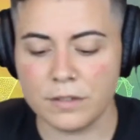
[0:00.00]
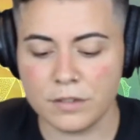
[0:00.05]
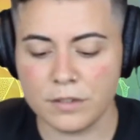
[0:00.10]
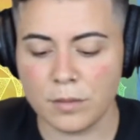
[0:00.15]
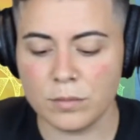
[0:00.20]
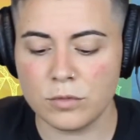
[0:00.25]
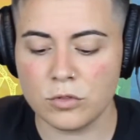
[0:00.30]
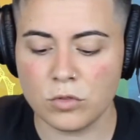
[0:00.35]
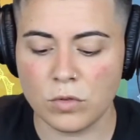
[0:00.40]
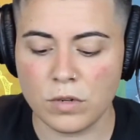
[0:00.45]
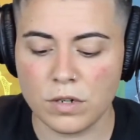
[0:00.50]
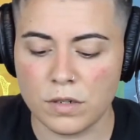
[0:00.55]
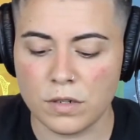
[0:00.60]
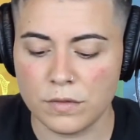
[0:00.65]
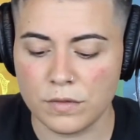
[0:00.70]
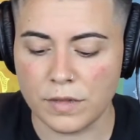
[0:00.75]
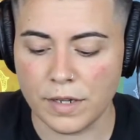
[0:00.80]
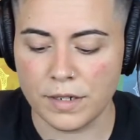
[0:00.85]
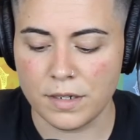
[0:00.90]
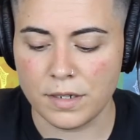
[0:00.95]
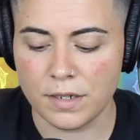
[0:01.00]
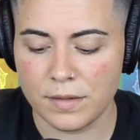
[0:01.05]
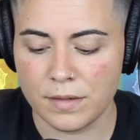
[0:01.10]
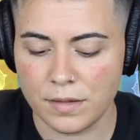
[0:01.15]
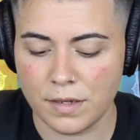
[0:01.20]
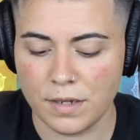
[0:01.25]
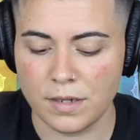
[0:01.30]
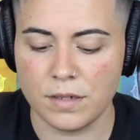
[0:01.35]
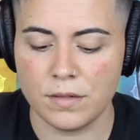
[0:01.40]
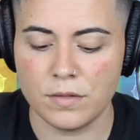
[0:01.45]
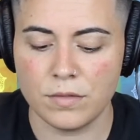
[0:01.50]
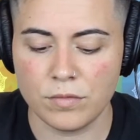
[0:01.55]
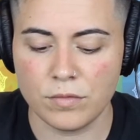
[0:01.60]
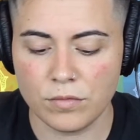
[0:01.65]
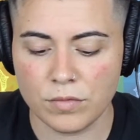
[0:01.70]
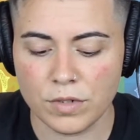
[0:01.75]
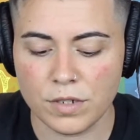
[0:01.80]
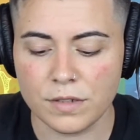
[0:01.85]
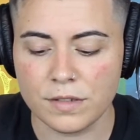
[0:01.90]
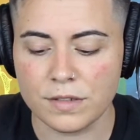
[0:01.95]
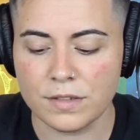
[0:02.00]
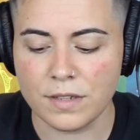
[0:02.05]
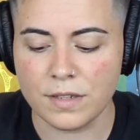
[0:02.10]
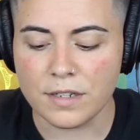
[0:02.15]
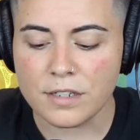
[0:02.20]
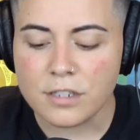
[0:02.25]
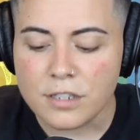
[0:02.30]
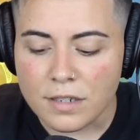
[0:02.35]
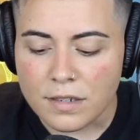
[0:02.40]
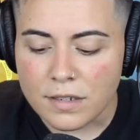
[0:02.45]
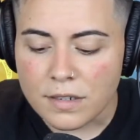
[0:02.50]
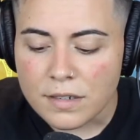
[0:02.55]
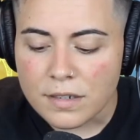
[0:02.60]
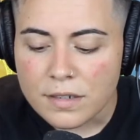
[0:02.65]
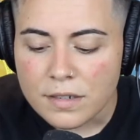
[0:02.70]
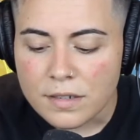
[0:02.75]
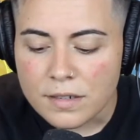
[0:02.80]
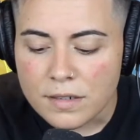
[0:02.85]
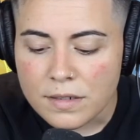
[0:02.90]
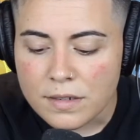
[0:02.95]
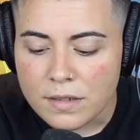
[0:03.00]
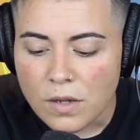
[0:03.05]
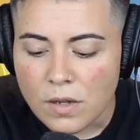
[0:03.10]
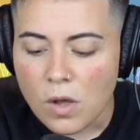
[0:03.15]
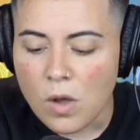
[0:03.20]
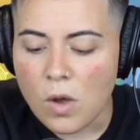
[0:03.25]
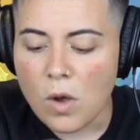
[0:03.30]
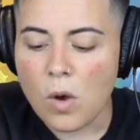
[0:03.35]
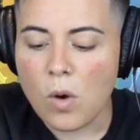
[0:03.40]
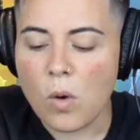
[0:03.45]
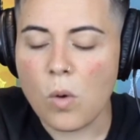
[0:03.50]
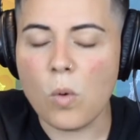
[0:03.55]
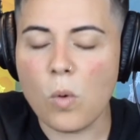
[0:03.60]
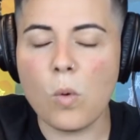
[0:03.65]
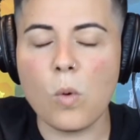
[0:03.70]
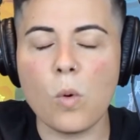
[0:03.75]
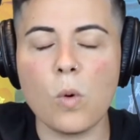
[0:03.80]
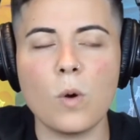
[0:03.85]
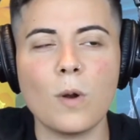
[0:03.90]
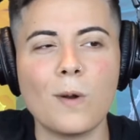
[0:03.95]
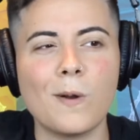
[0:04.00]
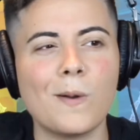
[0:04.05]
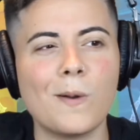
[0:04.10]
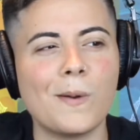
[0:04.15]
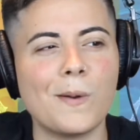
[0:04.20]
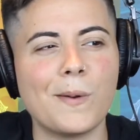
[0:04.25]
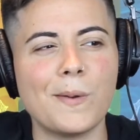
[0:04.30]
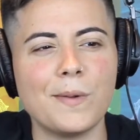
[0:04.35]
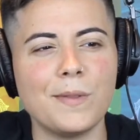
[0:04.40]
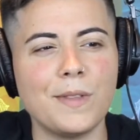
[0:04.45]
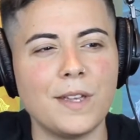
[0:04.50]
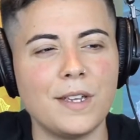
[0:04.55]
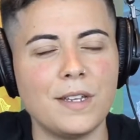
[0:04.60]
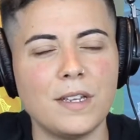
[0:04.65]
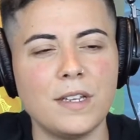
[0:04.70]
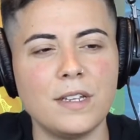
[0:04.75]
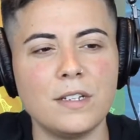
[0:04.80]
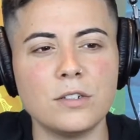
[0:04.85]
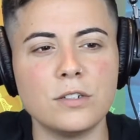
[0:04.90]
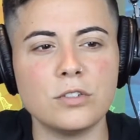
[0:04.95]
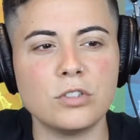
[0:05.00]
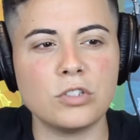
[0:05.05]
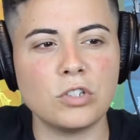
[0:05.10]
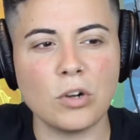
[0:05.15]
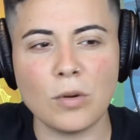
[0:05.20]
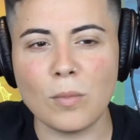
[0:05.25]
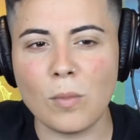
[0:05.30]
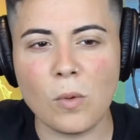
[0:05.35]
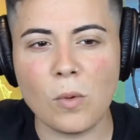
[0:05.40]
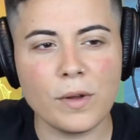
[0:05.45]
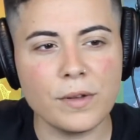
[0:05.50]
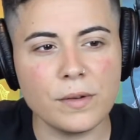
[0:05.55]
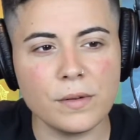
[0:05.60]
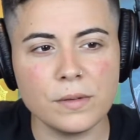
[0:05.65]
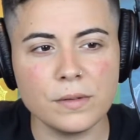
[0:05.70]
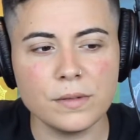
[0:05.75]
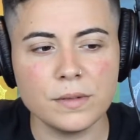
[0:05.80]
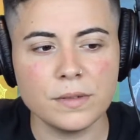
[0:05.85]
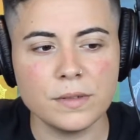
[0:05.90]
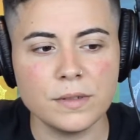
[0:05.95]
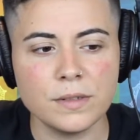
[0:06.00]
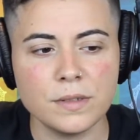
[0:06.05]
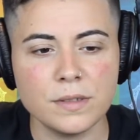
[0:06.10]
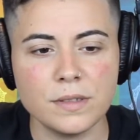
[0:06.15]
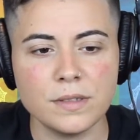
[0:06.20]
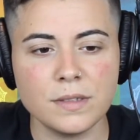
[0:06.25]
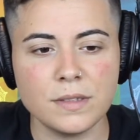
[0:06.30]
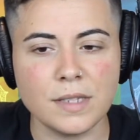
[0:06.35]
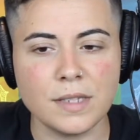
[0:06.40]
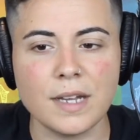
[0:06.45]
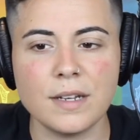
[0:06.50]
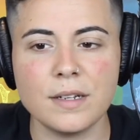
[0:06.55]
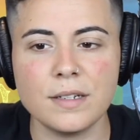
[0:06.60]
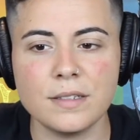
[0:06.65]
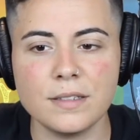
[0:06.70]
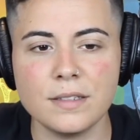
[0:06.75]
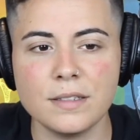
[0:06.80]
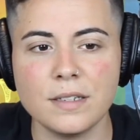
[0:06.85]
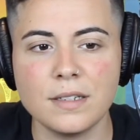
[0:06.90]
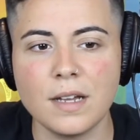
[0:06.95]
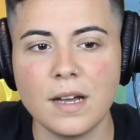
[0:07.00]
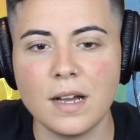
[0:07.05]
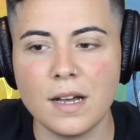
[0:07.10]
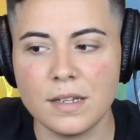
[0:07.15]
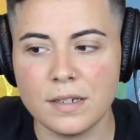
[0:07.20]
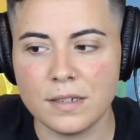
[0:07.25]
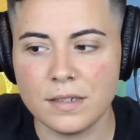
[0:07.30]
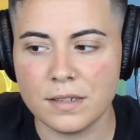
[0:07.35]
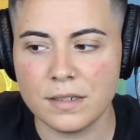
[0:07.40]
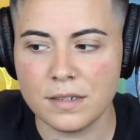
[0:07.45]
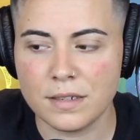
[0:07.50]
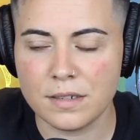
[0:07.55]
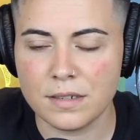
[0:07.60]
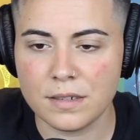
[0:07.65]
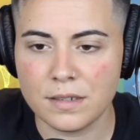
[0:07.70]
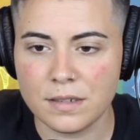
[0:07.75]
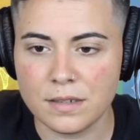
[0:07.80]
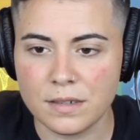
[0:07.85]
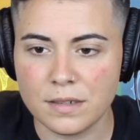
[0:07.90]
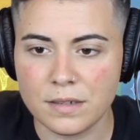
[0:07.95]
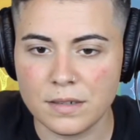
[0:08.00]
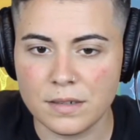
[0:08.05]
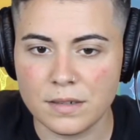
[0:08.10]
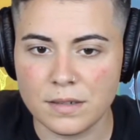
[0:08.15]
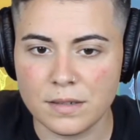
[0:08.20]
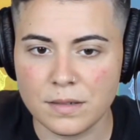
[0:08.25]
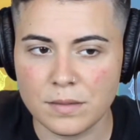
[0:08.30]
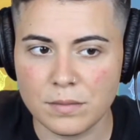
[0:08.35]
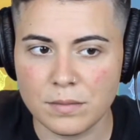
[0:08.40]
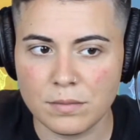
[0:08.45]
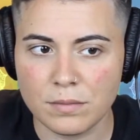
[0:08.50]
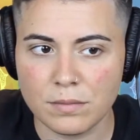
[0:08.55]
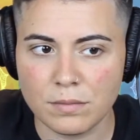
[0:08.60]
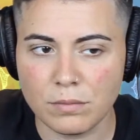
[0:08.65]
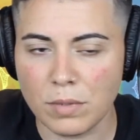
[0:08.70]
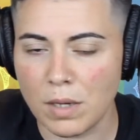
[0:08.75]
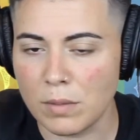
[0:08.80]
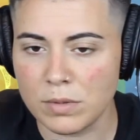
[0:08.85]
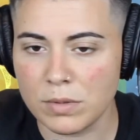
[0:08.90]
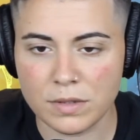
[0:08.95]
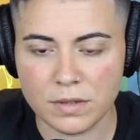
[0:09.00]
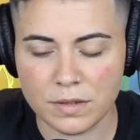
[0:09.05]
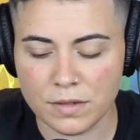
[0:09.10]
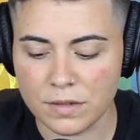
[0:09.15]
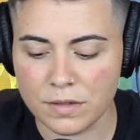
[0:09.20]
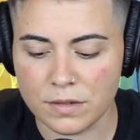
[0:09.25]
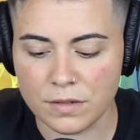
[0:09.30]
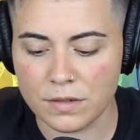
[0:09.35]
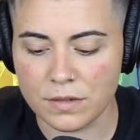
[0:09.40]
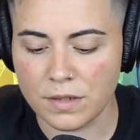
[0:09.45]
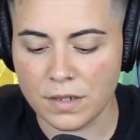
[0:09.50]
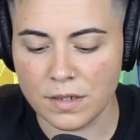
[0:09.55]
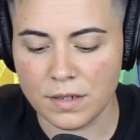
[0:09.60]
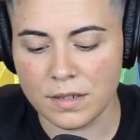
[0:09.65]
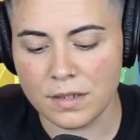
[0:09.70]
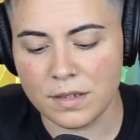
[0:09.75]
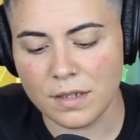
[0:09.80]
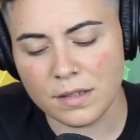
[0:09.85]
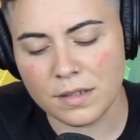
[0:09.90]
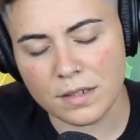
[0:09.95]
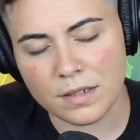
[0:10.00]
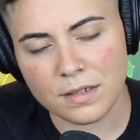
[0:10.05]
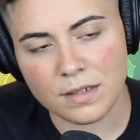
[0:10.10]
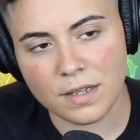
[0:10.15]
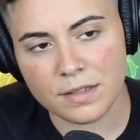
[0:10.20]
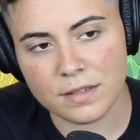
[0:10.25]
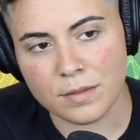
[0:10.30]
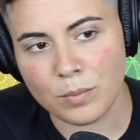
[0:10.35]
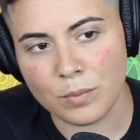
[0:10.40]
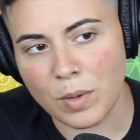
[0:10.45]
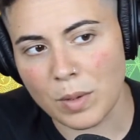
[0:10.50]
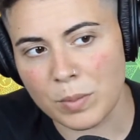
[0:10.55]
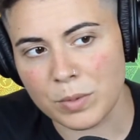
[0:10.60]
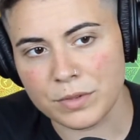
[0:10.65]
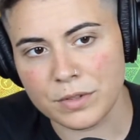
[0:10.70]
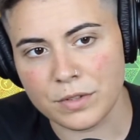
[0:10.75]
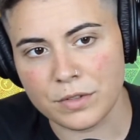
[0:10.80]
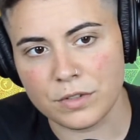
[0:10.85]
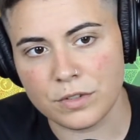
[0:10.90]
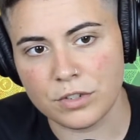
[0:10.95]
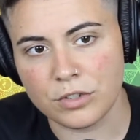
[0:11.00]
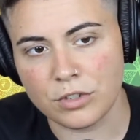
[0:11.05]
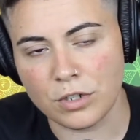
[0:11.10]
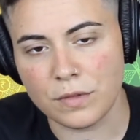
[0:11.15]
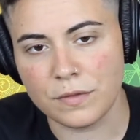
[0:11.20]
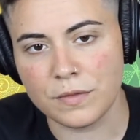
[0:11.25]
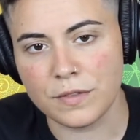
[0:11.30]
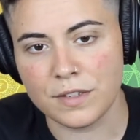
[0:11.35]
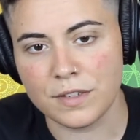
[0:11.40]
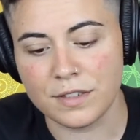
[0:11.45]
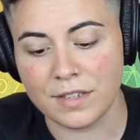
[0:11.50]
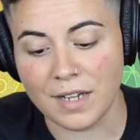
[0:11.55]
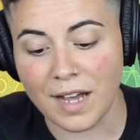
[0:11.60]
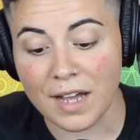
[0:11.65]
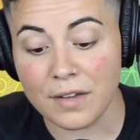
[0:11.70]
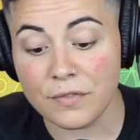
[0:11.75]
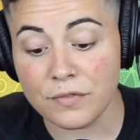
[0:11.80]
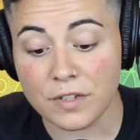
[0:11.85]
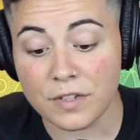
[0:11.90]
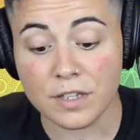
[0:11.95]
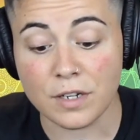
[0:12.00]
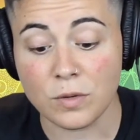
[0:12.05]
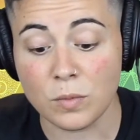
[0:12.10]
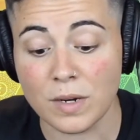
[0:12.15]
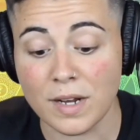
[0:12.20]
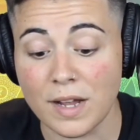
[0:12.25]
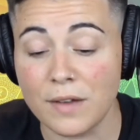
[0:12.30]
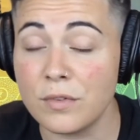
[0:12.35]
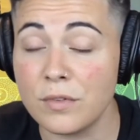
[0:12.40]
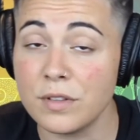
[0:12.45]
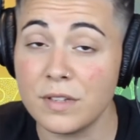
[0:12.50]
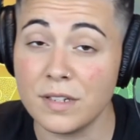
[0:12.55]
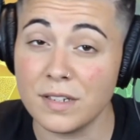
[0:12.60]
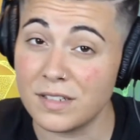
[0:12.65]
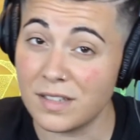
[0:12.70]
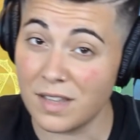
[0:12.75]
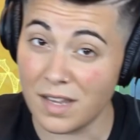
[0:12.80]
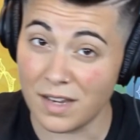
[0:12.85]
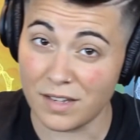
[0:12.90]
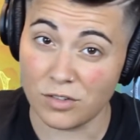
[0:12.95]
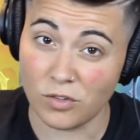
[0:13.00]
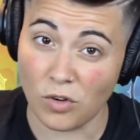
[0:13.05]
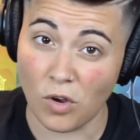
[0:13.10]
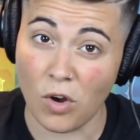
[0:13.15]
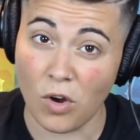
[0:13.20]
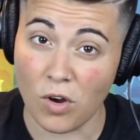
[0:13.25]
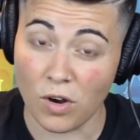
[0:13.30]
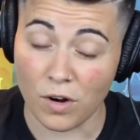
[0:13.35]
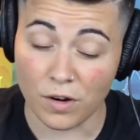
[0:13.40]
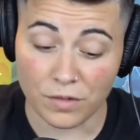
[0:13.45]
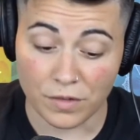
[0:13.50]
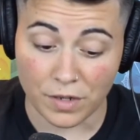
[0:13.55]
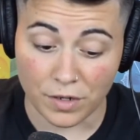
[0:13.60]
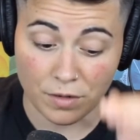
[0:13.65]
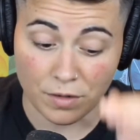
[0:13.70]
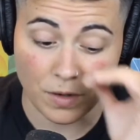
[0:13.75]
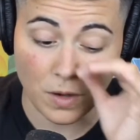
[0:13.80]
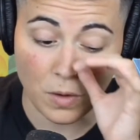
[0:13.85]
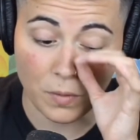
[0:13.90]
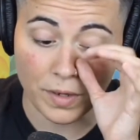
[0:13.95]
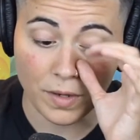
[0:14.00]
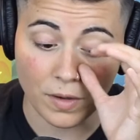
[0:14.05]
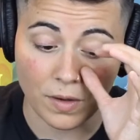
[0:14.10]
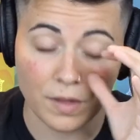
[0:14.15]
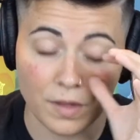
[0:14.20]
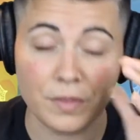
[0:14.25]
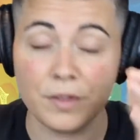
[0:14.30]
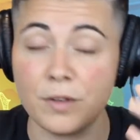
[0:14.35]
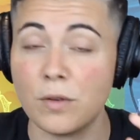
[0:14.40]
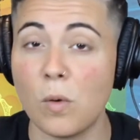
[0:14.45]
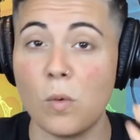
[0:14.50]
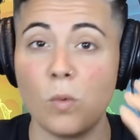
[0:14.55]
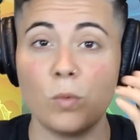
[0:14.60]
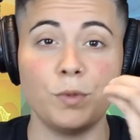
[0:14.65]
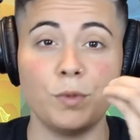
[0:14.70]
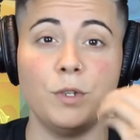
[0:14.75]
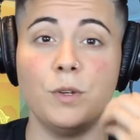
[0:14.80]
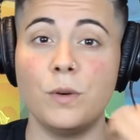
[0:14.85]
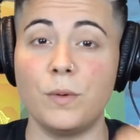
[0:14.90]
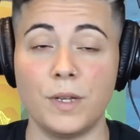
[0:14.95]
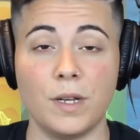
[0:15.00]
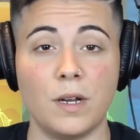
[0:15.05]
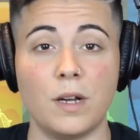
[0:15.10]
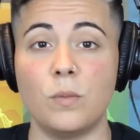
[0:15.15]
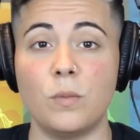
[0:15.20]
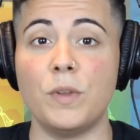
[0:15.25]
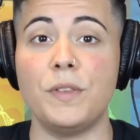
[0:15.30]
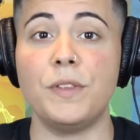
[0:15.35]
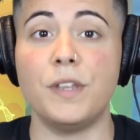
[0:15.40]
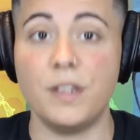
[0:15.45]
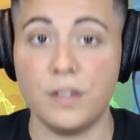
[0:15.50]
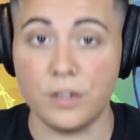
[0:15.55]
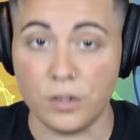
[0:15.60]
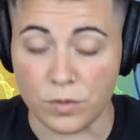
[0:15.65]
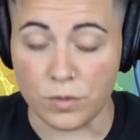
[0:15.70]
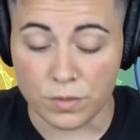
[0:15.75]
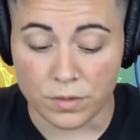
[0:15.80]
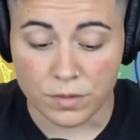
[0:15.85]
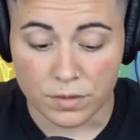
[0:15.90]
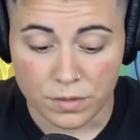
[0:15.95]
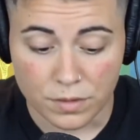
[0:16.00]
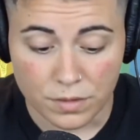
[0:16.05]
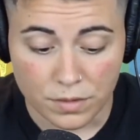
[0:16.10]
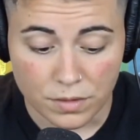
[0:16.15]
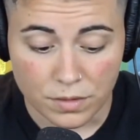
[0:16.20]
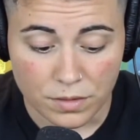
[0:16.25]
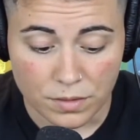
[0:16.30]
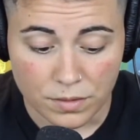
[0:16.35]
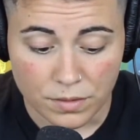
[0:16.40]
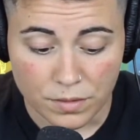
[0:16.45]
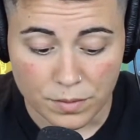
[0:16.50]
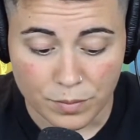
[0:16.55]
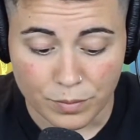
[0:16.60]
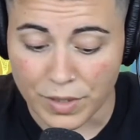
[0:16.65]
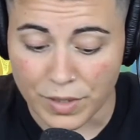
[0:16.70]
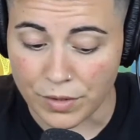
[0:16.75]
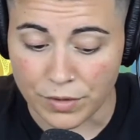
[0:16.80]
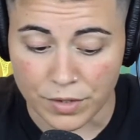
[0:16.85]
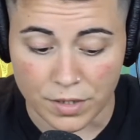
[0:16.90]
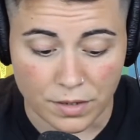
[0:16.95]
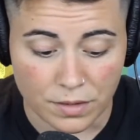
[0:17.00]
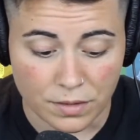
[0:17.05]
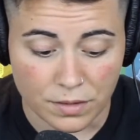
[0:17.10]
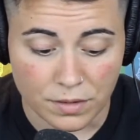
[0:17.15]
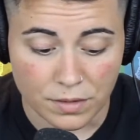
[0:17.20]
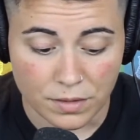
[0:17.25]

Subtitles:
some sort of like realization or like inner turmoil that is not bubbling to the, like, not that it hasn't bubbled to the surface. I feel like whatever these things are that are going on, they're only going on within you. Period.